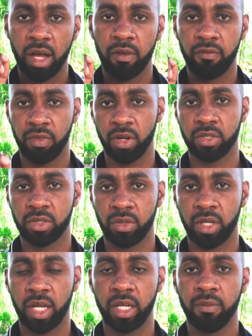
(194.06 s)
first,
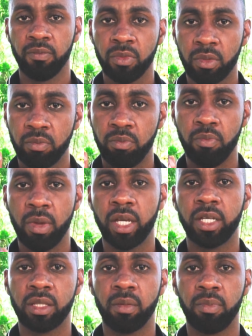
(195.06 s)
okay?
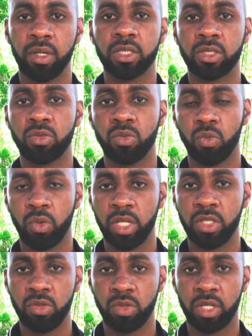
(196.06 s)
Make it the best
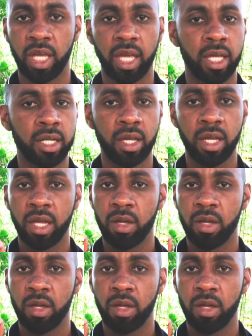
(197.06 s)
way that you can.